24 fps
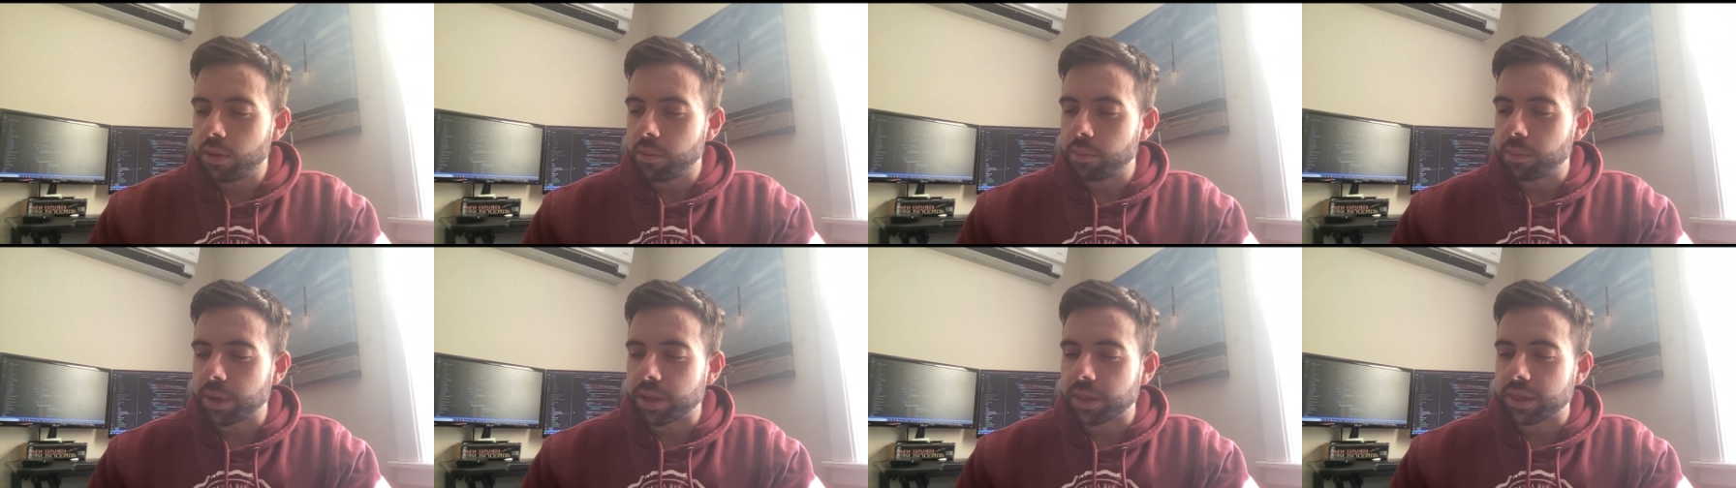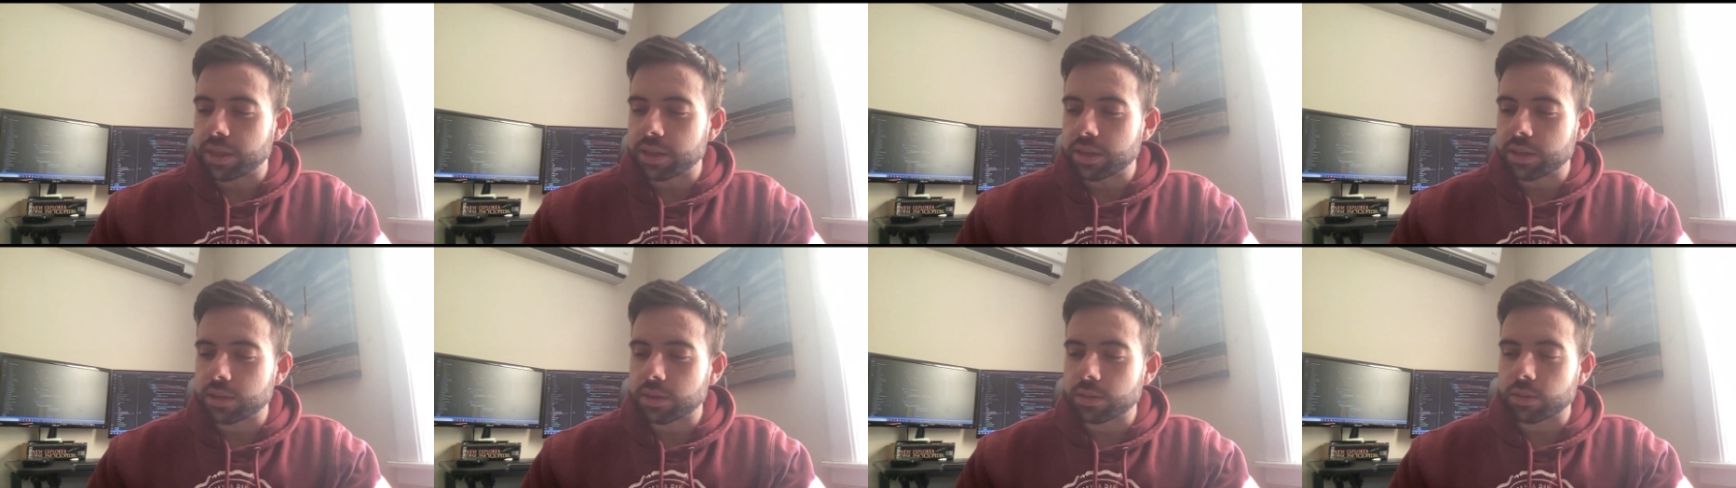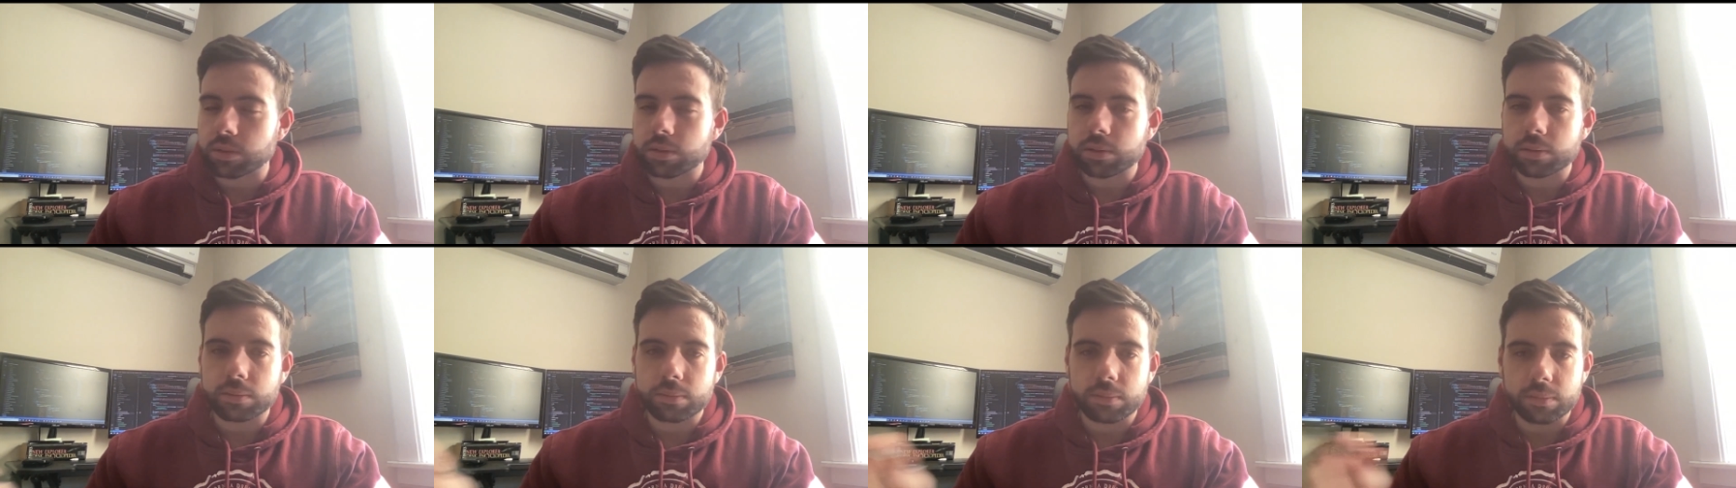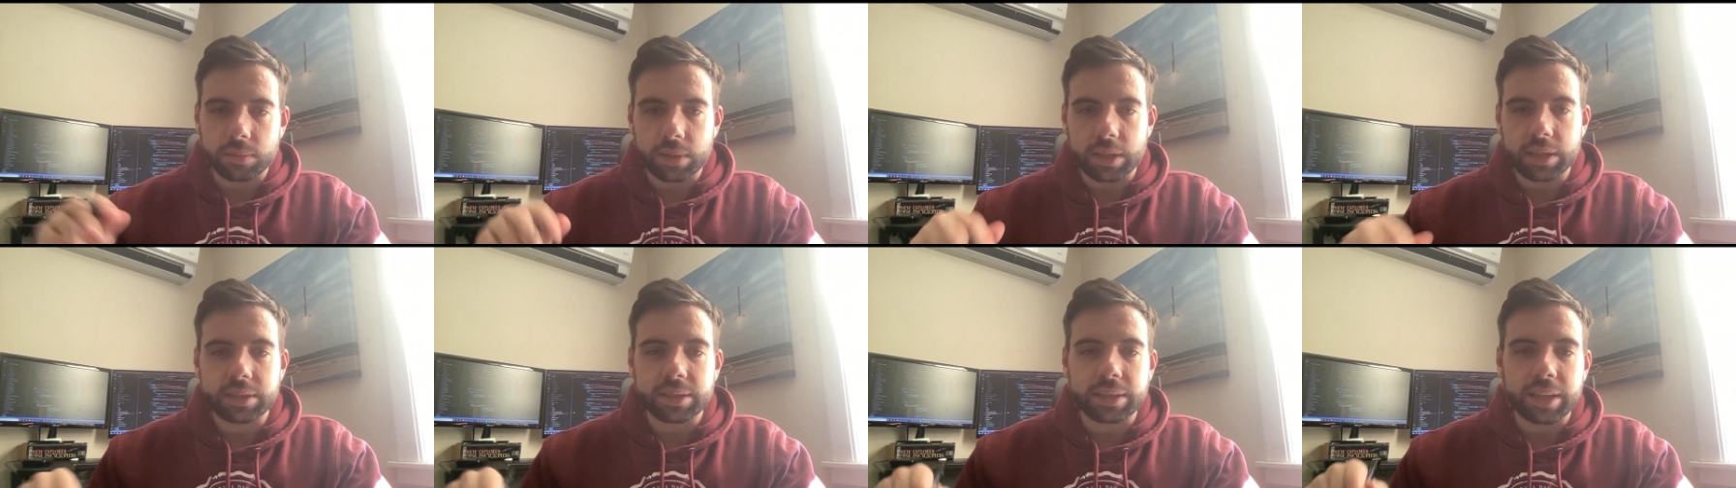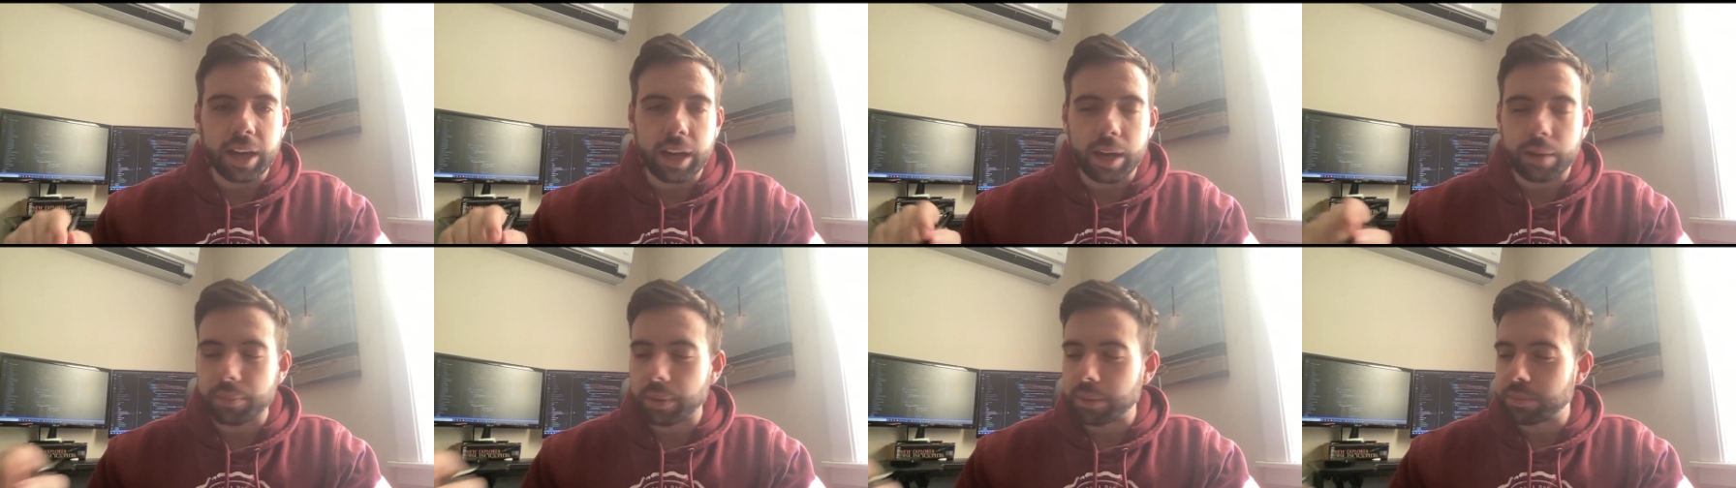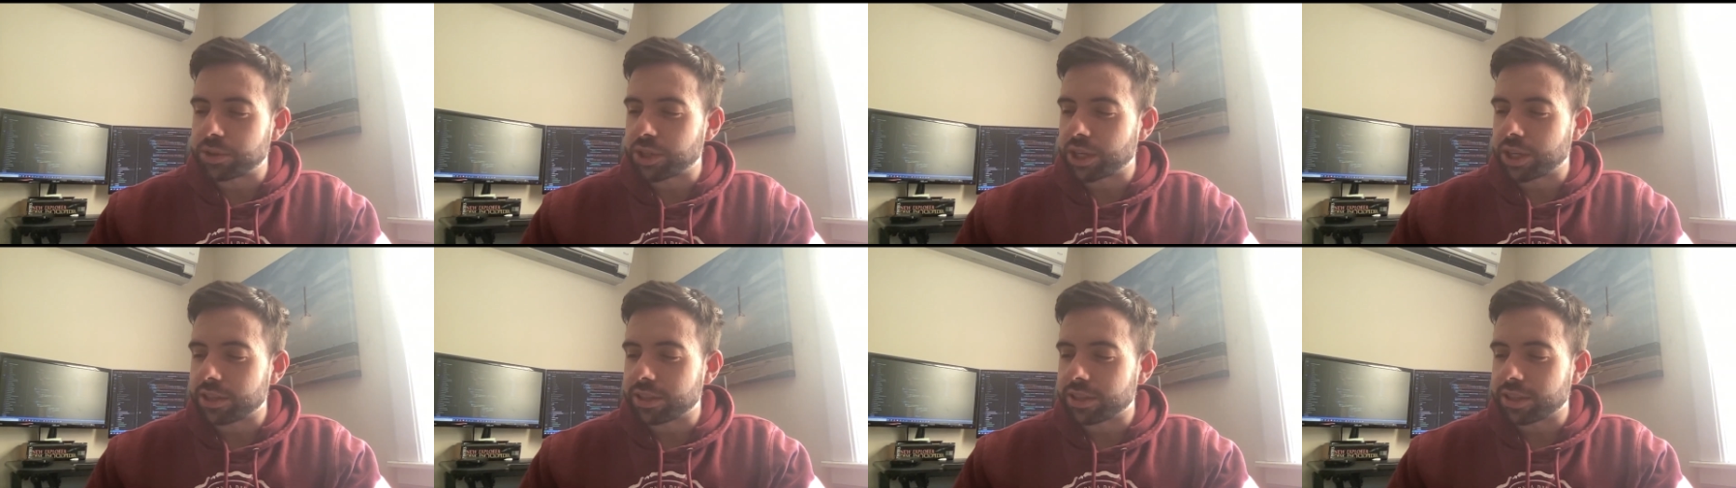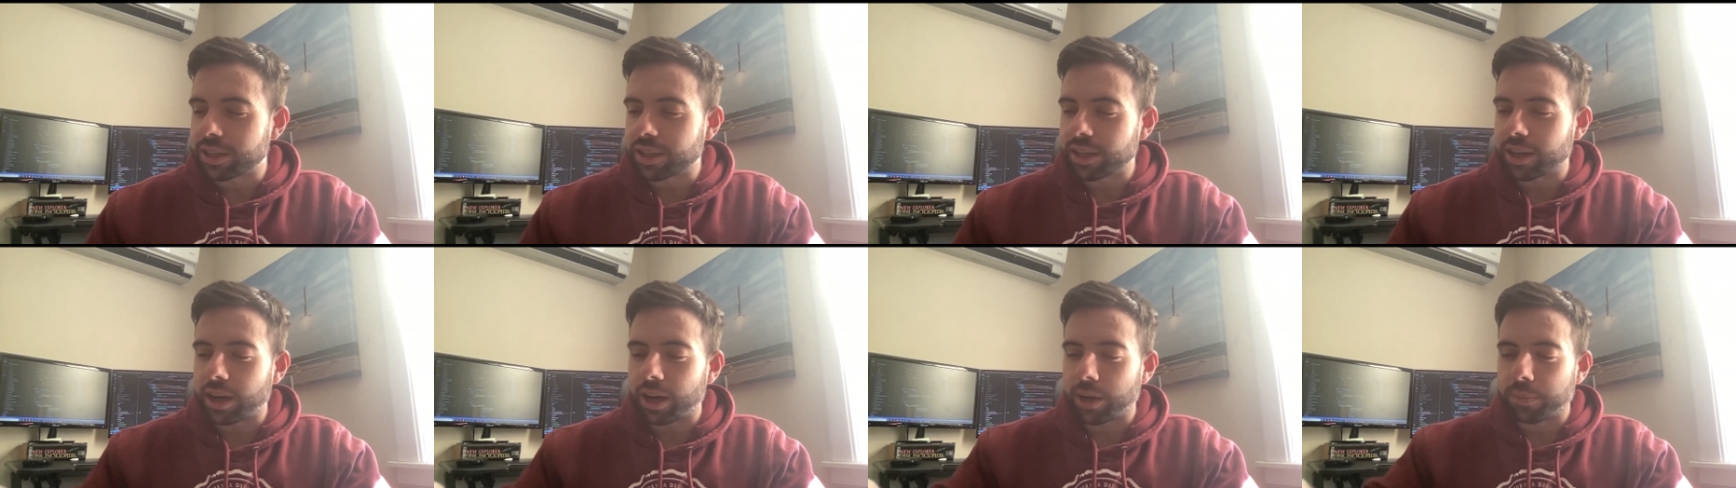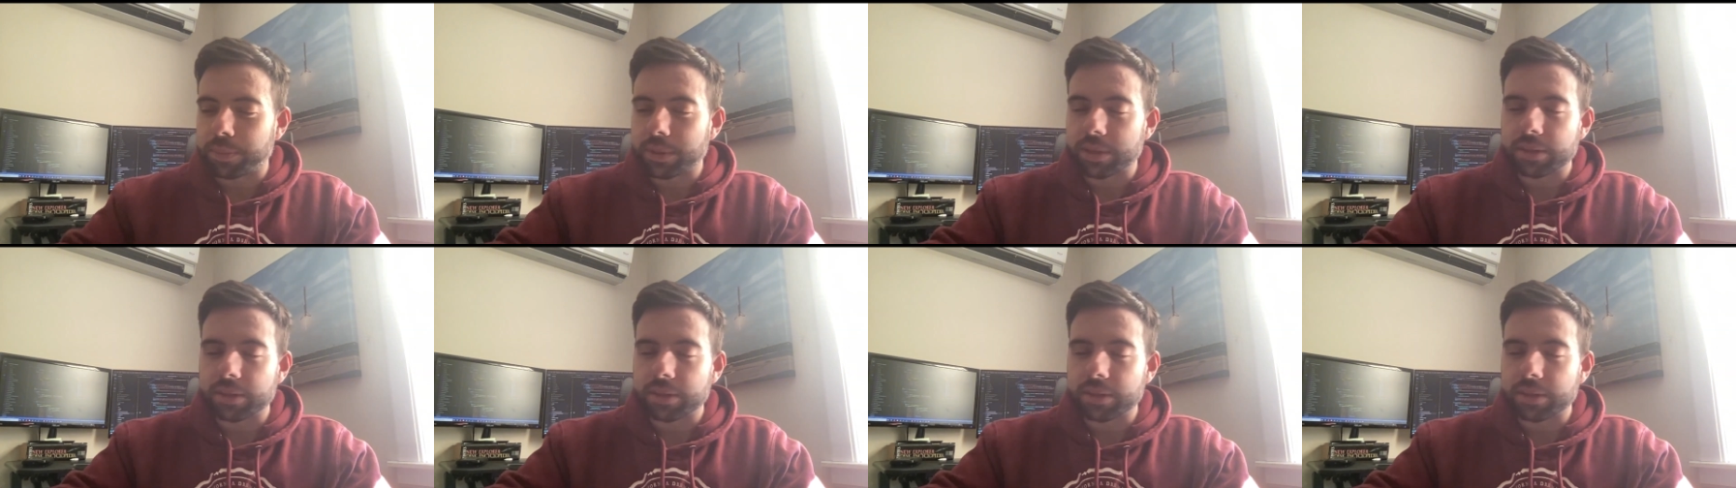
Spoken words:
But this time I'm changing it up.